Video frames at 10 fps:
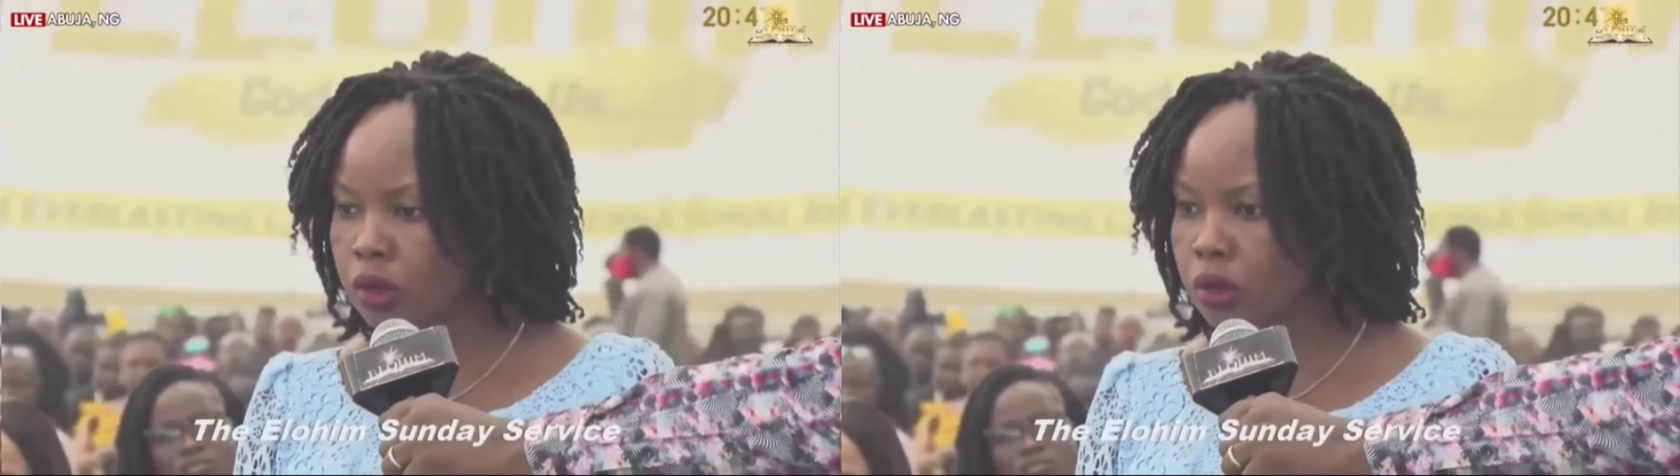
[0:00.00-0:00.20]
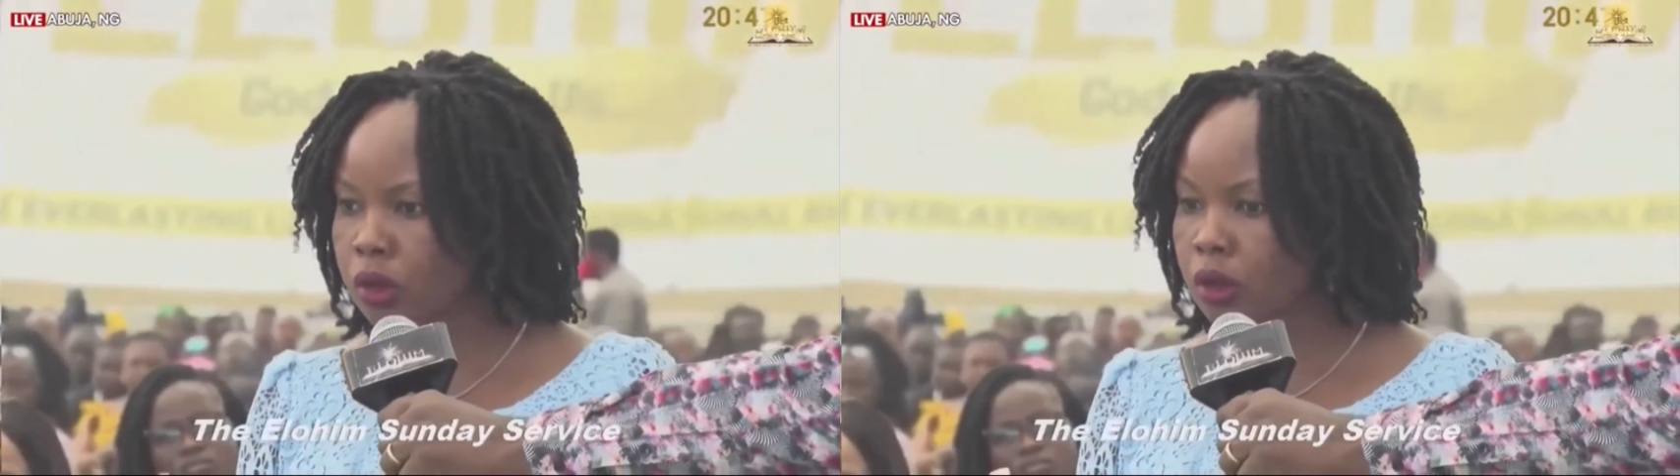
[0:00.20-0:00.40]

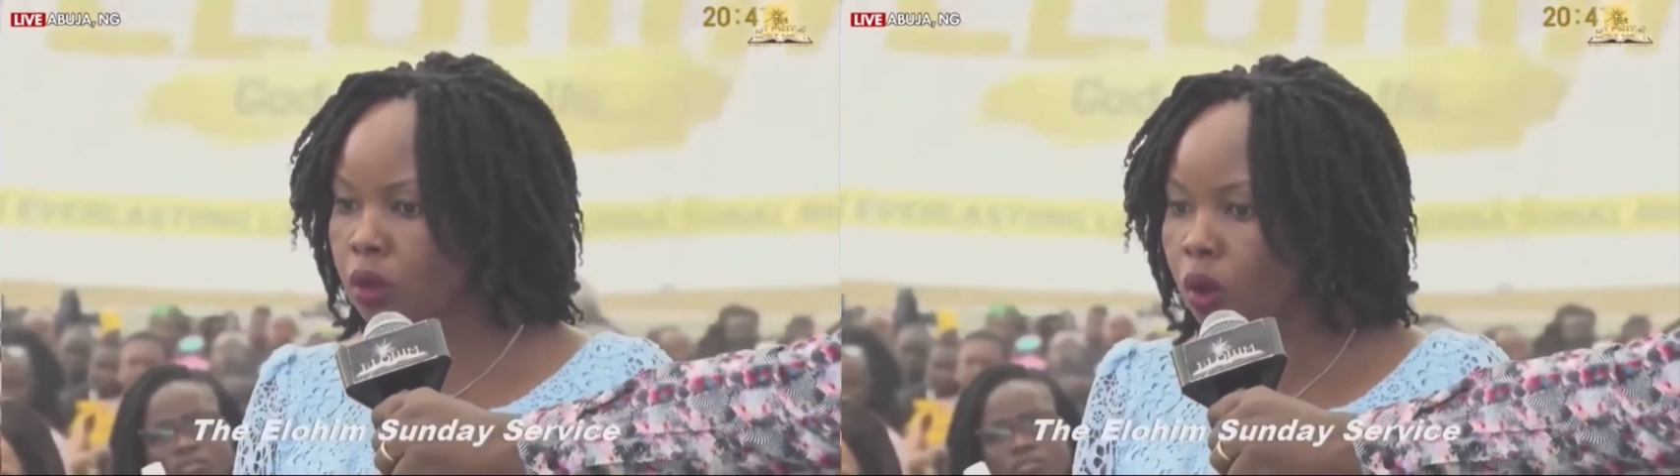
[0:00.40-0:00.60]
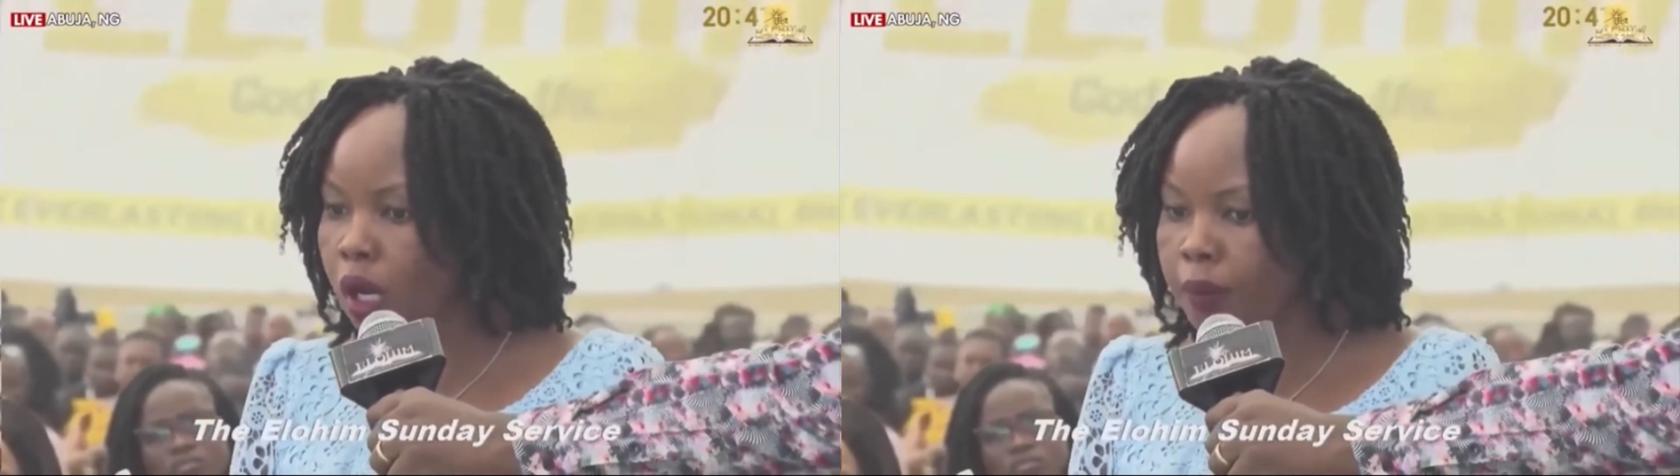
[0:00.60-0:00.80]
What
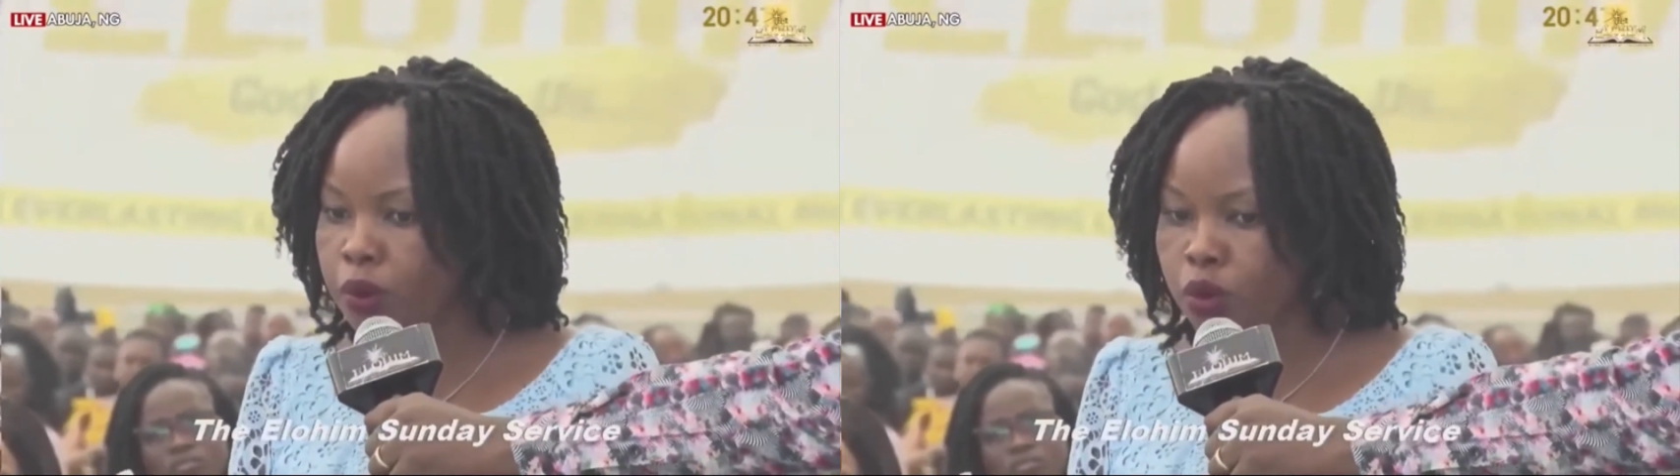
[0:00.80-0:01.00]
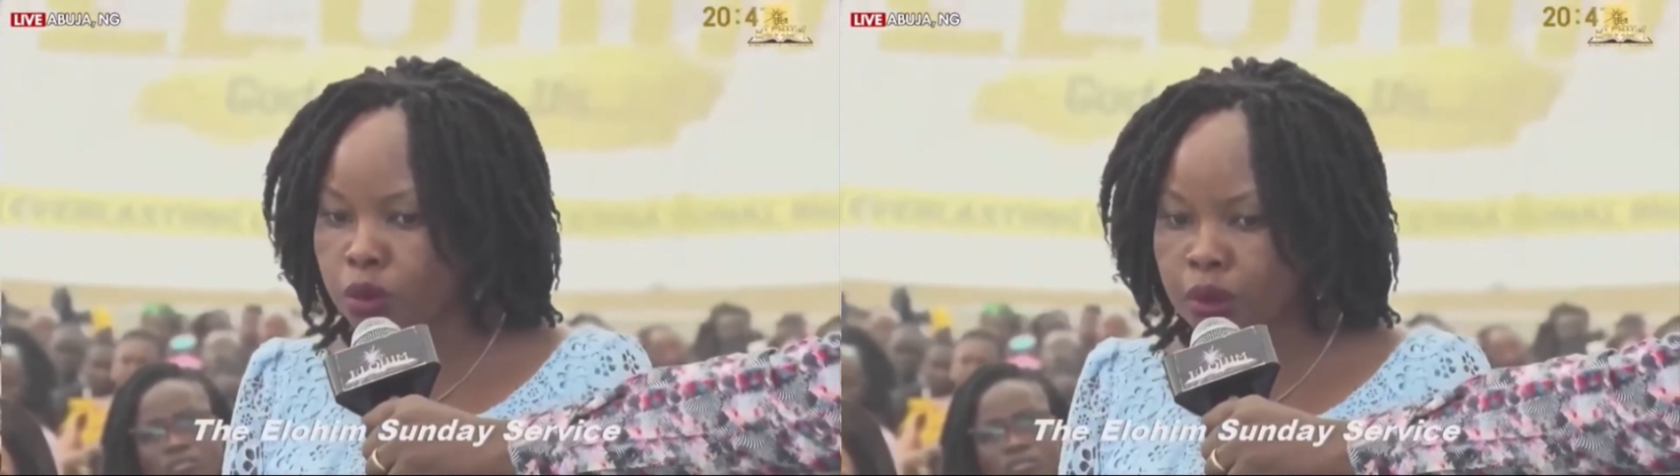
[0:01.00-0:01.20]
happened to me?